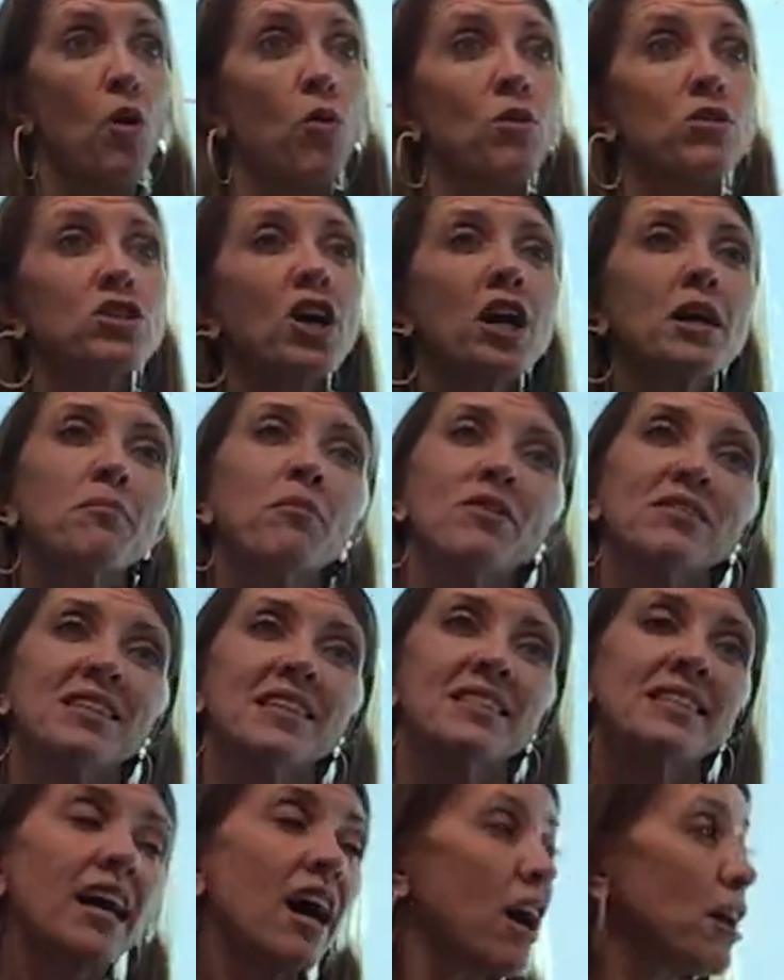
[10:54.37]
We're talking about, is a
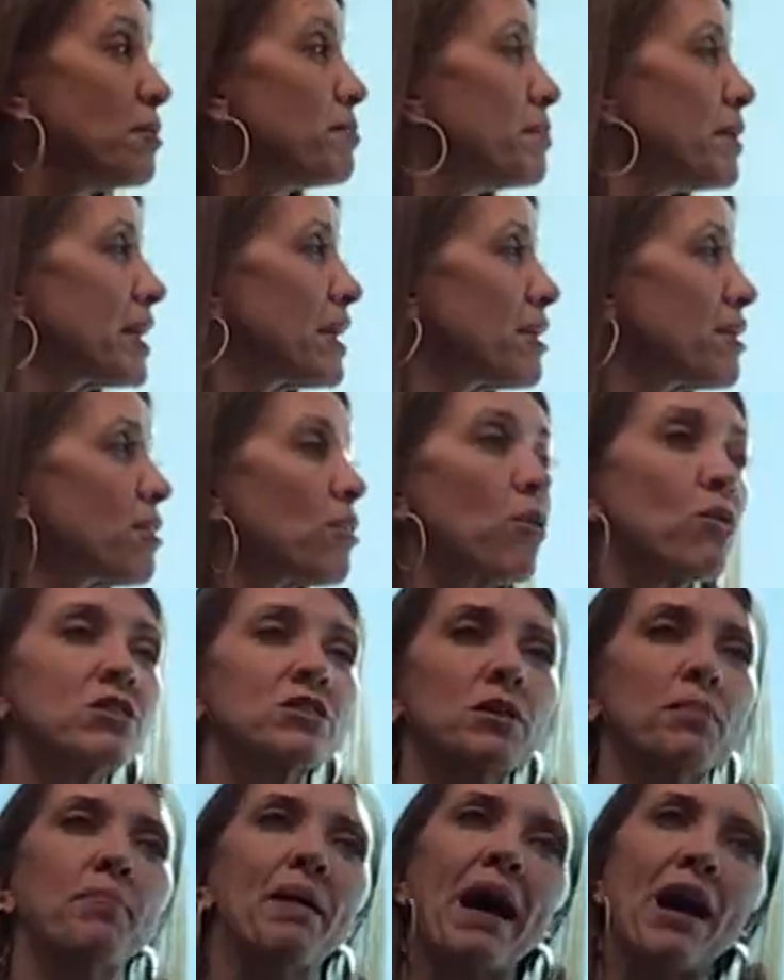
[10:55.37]
ton bigger or
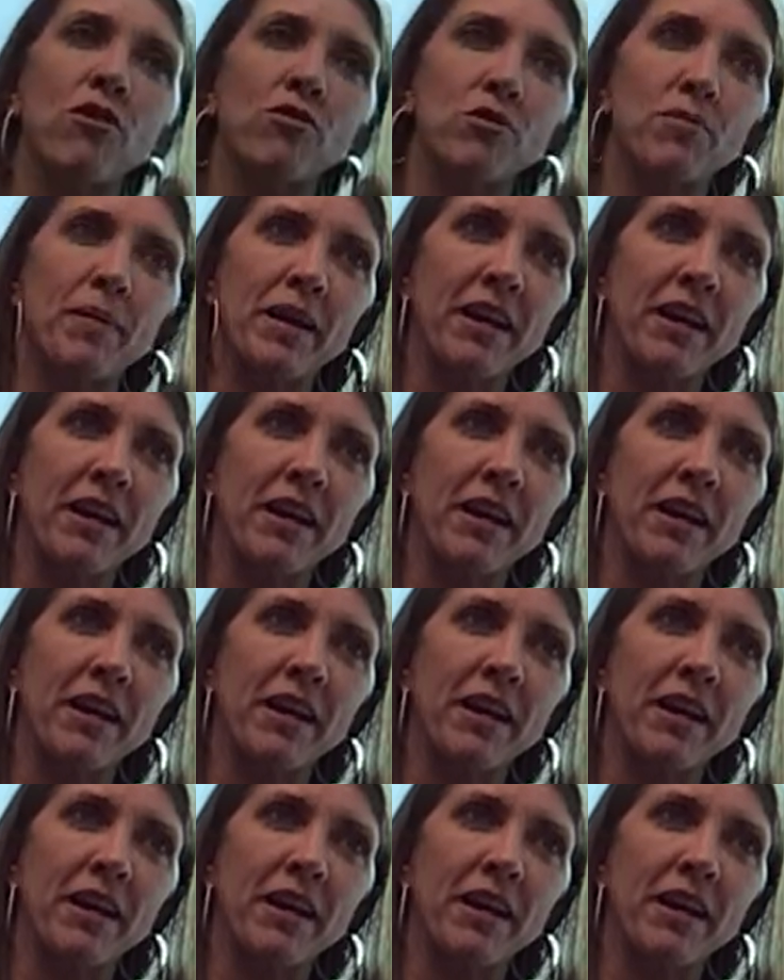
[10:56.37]
is a pound